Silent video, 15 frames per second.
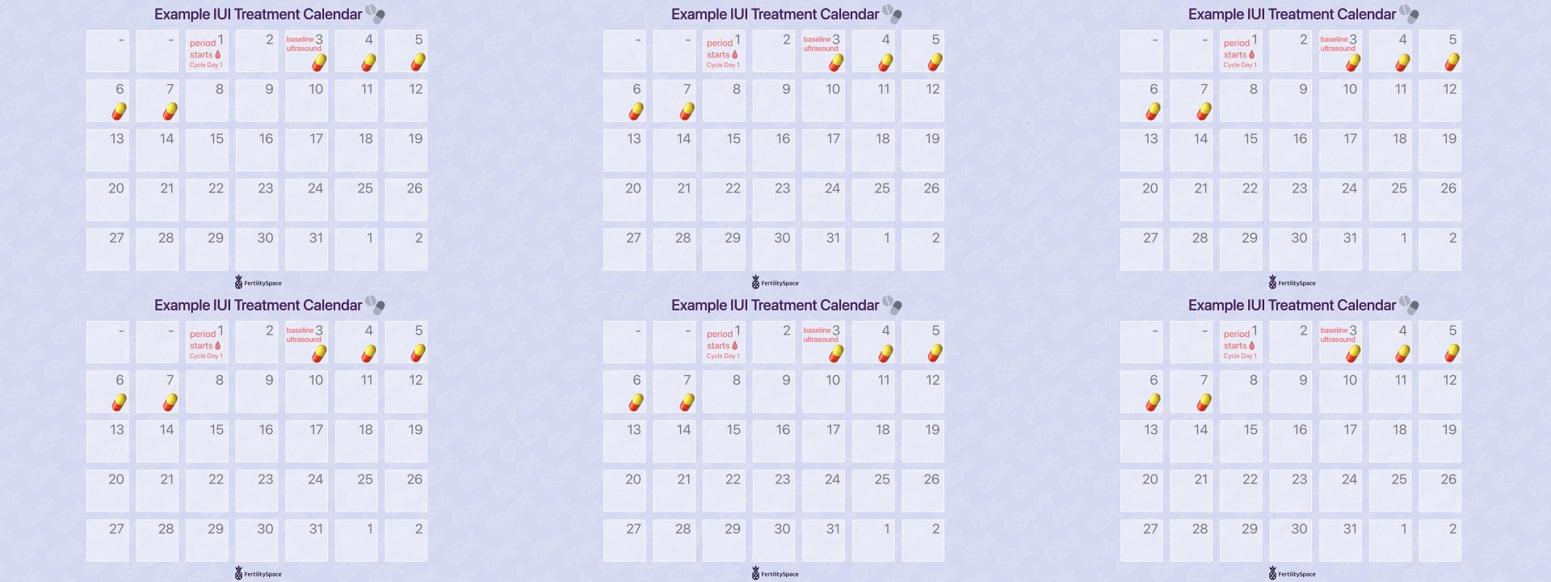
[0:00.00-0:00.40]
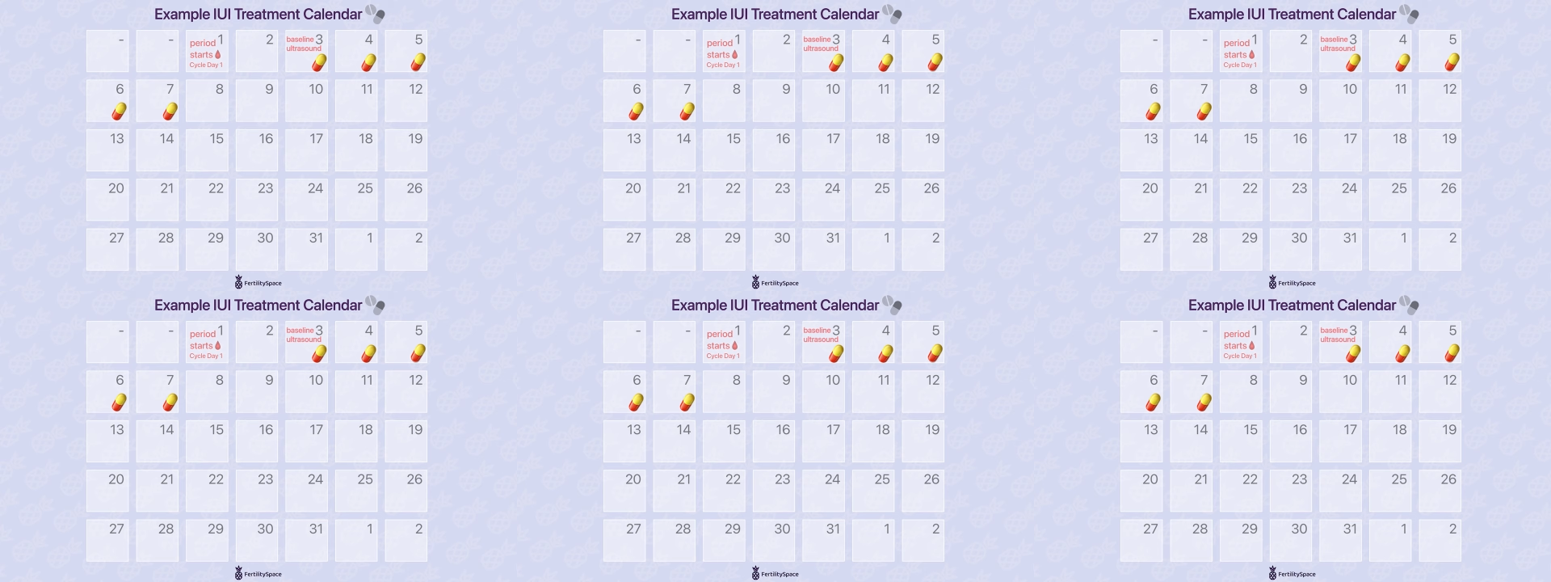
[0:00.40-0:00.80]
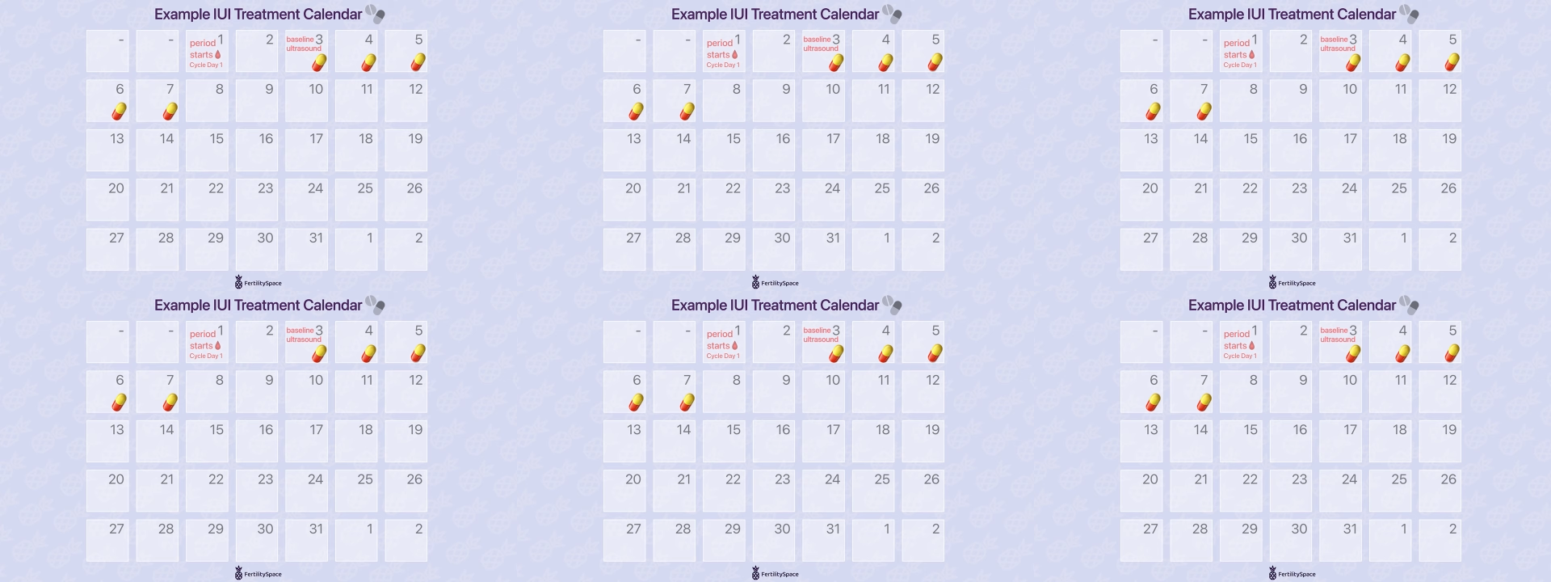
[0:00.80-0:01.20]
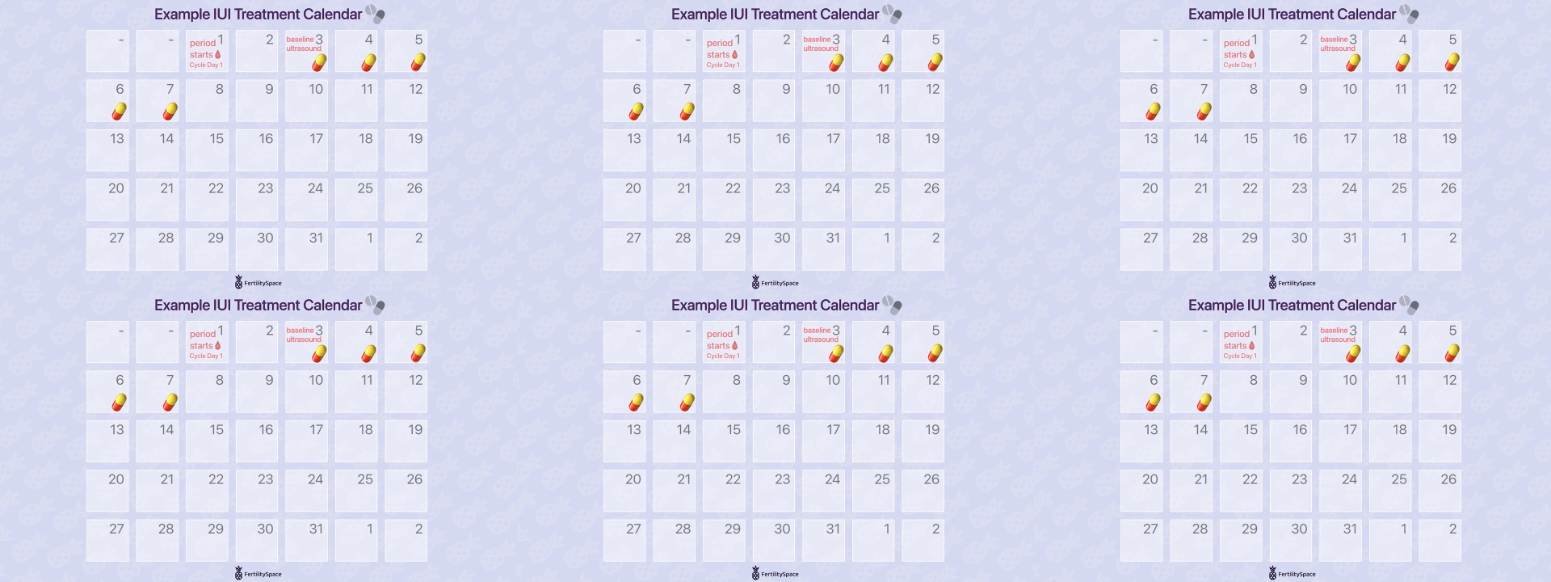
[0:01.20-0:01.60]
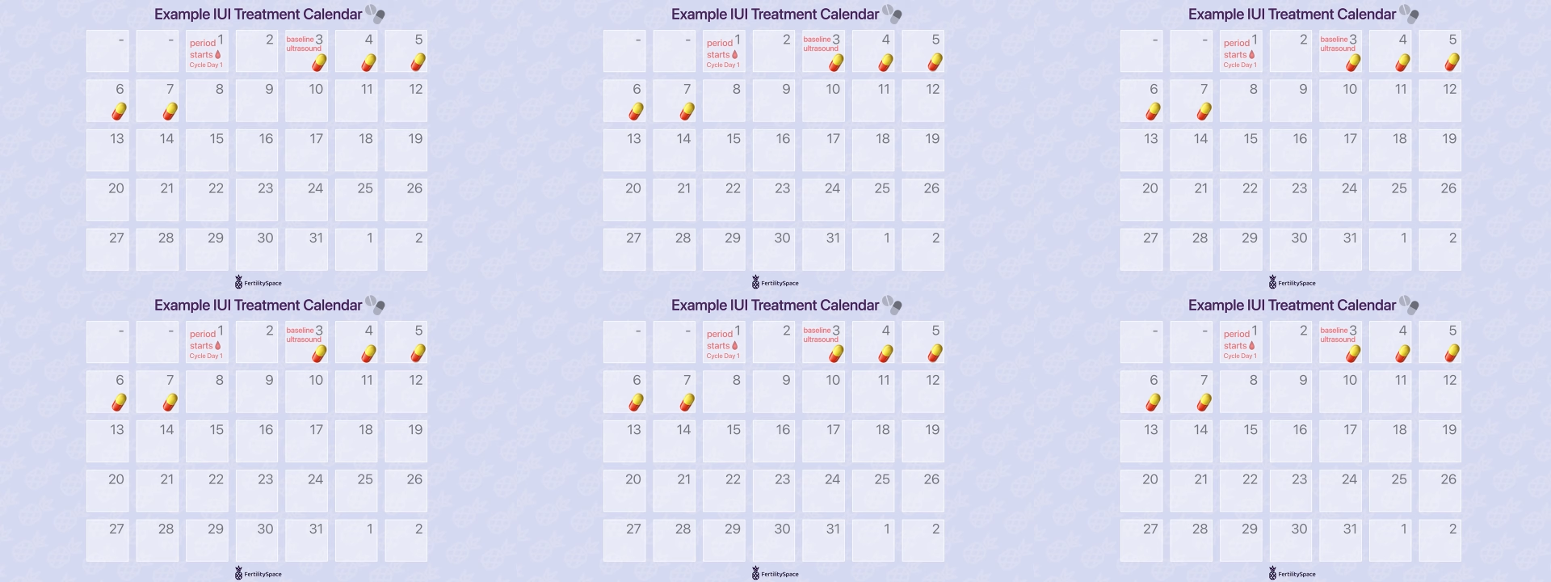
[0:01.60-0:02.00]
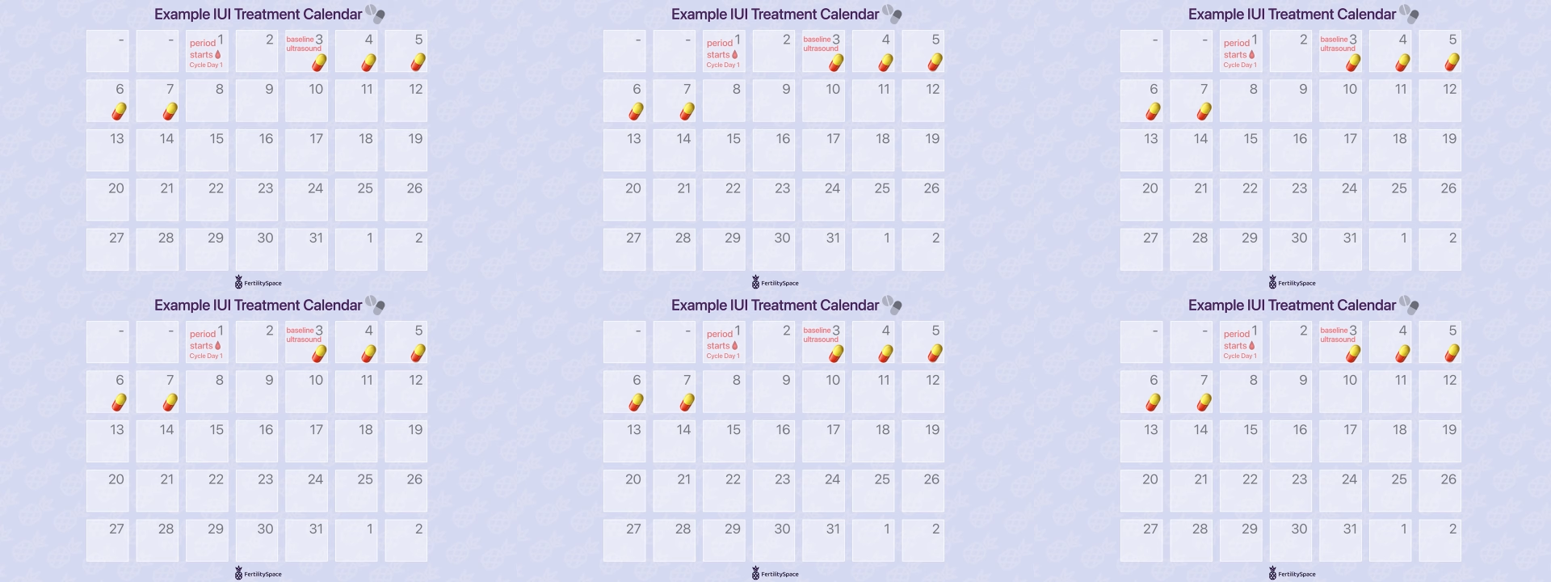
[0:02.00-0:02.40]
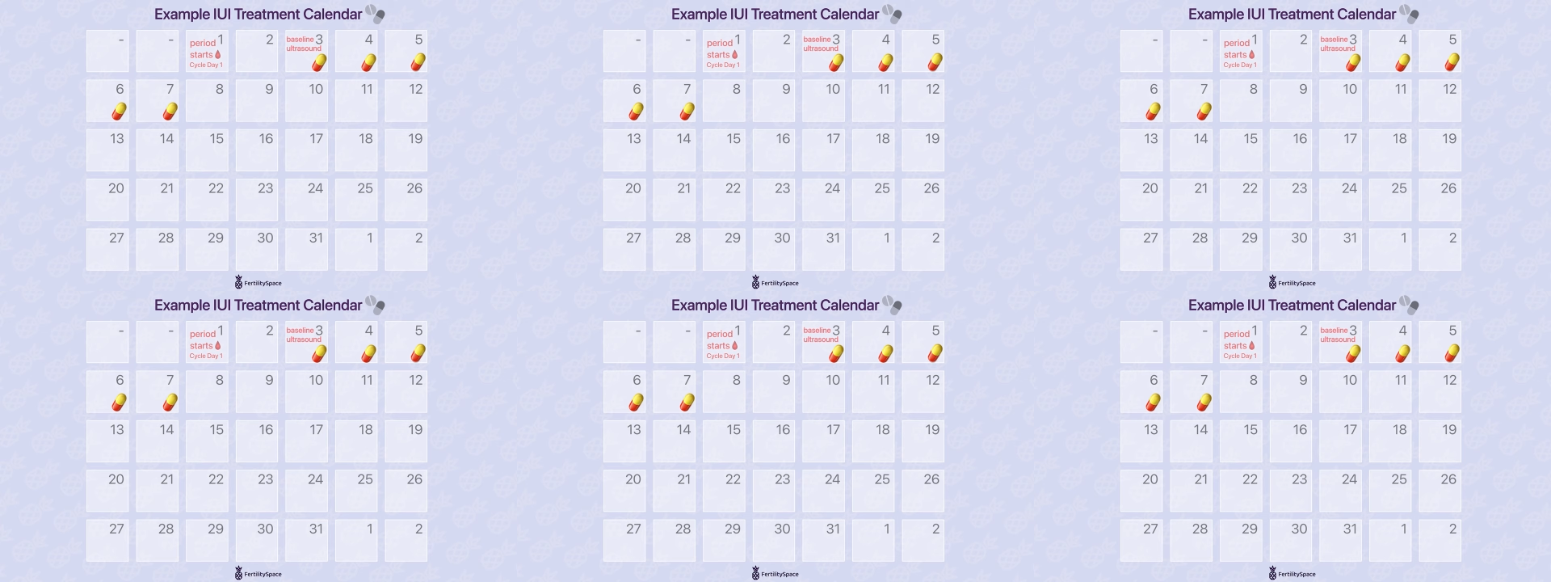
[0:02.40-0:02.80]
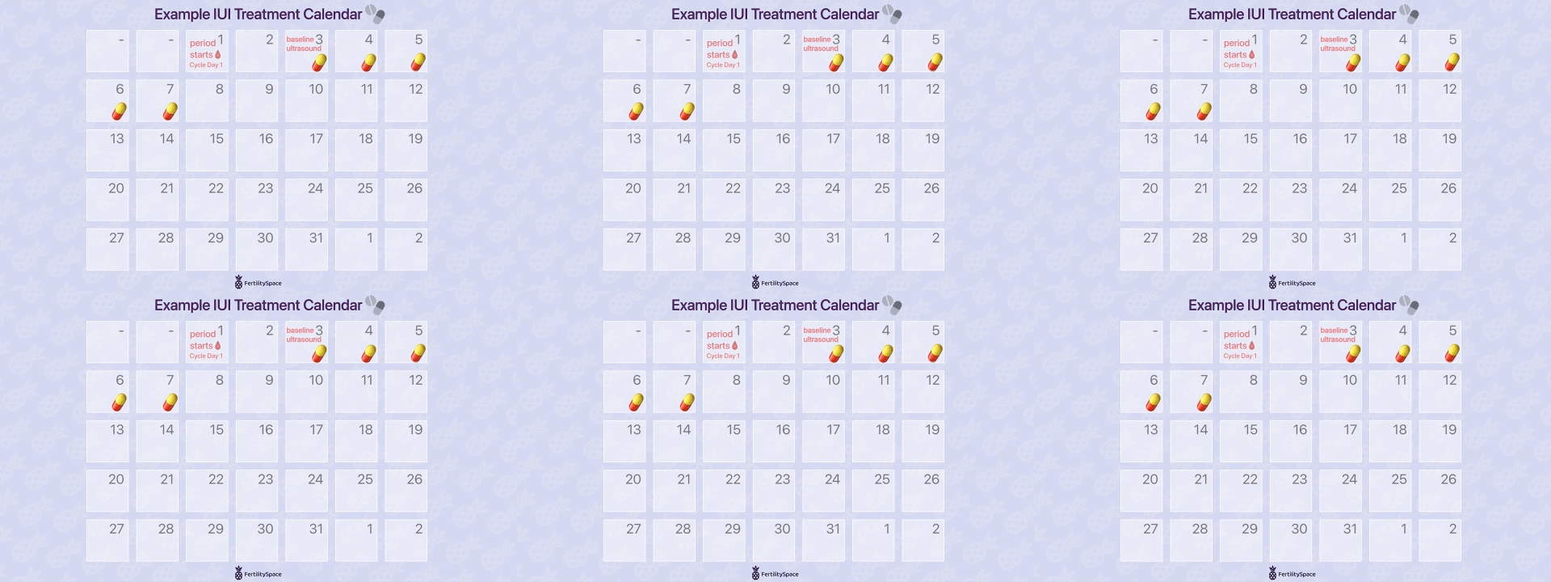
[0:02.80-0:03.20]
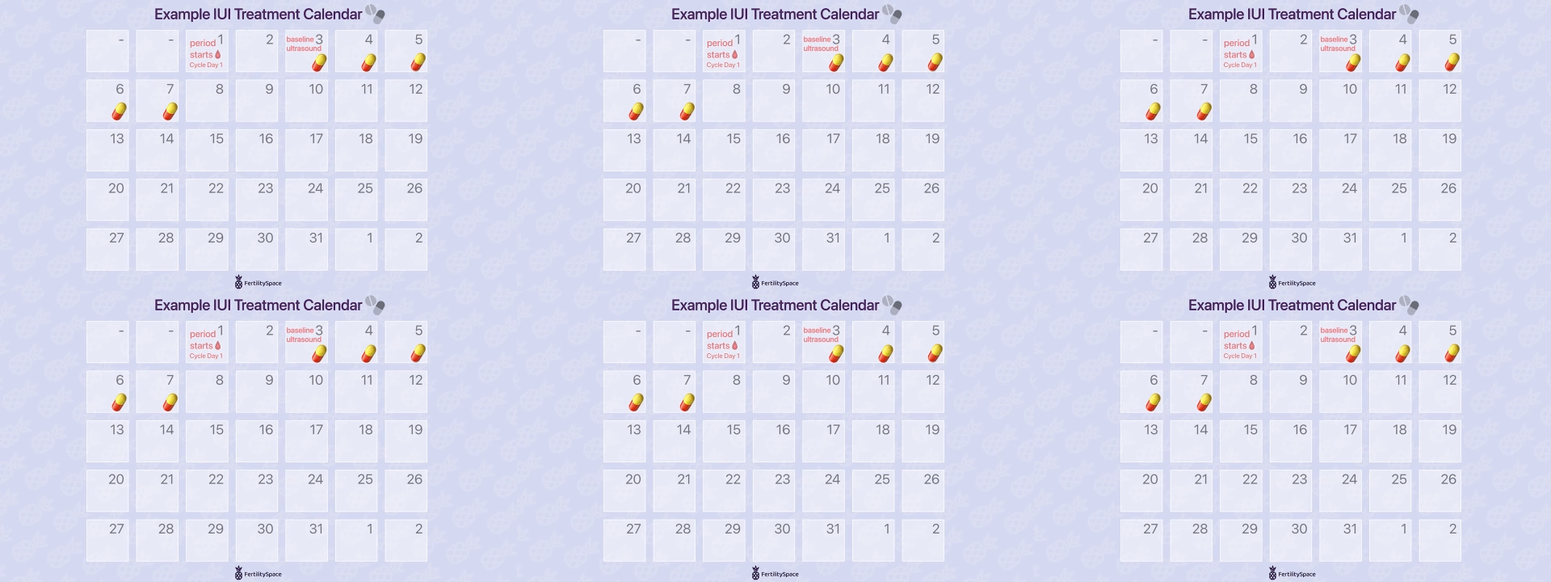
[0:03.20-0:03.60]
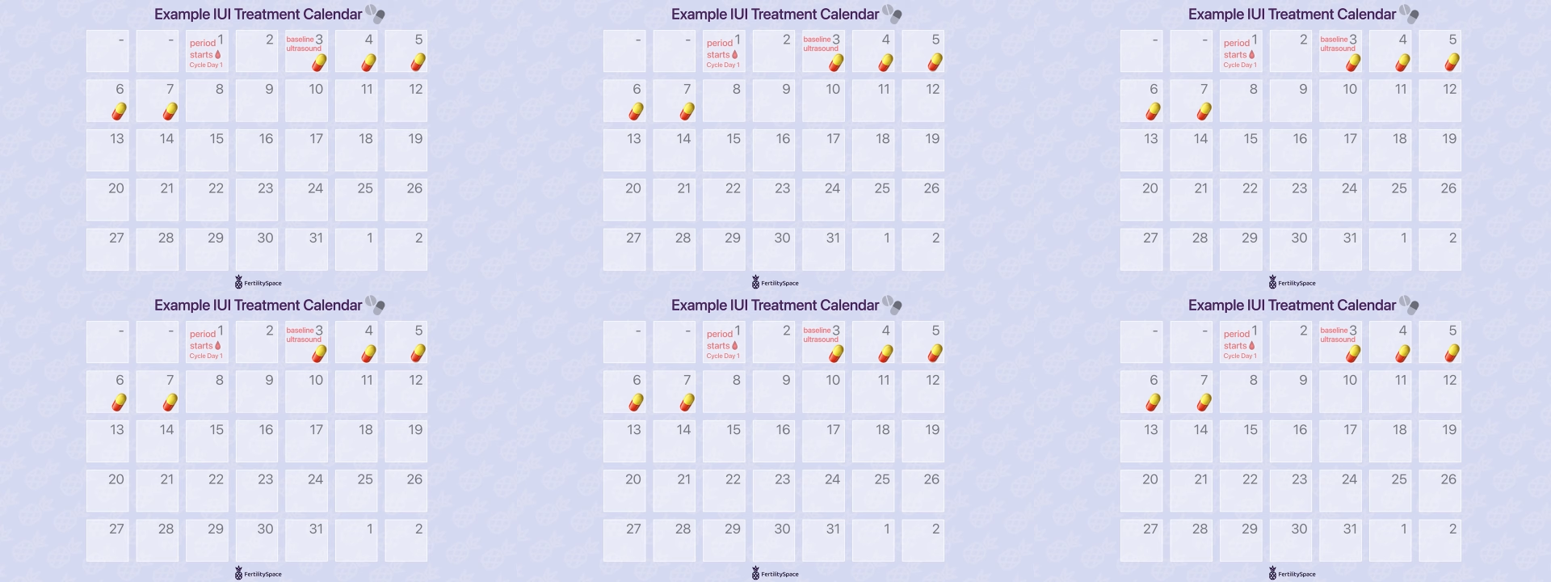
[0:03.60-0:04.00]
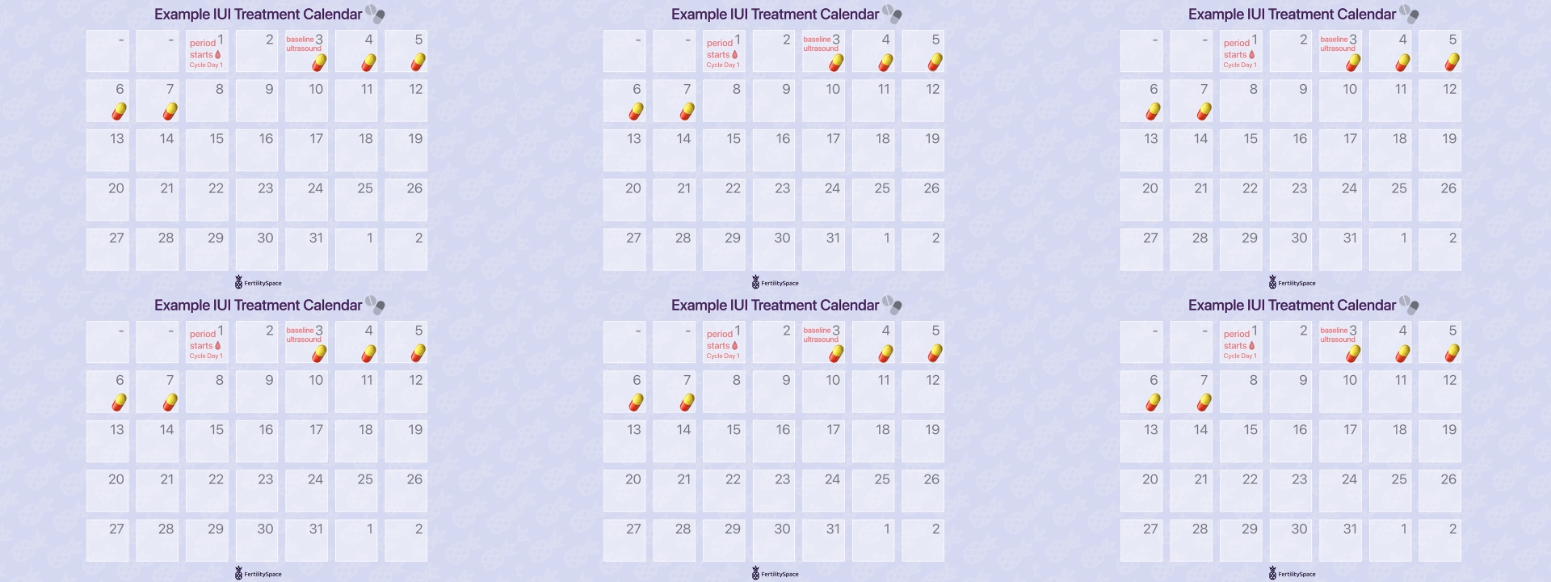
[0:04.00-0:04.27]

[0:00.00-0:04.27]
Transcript: Nobody's mouth can be seen.